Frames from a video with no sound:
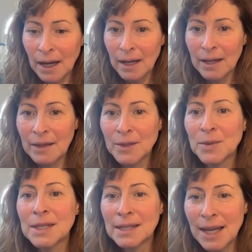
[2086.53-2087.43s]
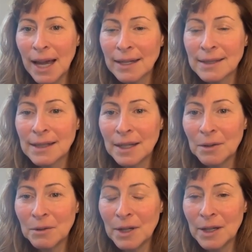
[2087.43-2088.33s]
this was the text.
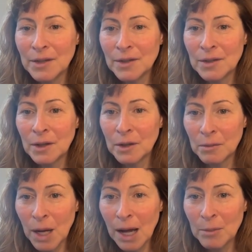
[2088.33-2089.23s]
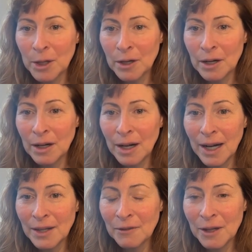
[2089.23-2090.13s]
It was the thermometer,
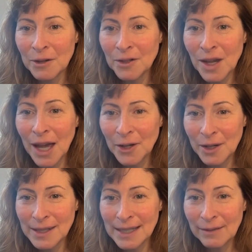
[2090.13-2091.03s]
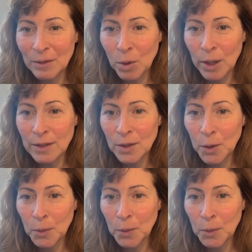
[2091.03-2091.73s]
and the fever is 107.2.